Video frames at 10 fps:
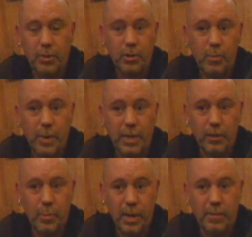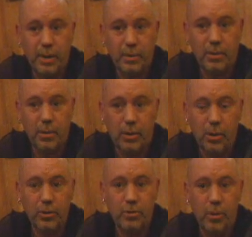2 weeks where I've had the
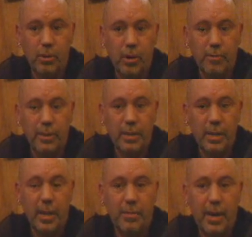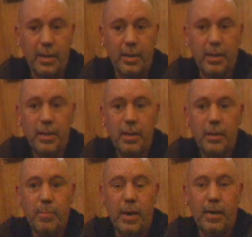control over it that I've had.
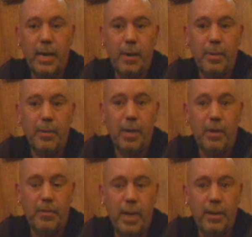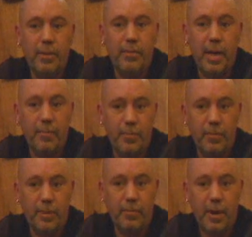But I came on off the end of the
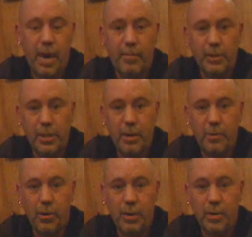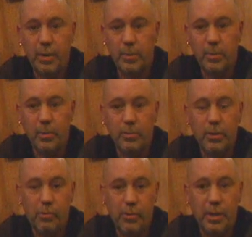M65, I zeroed it when I was up
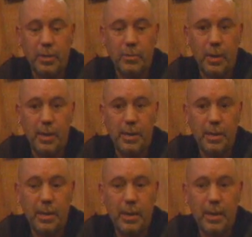to running speed,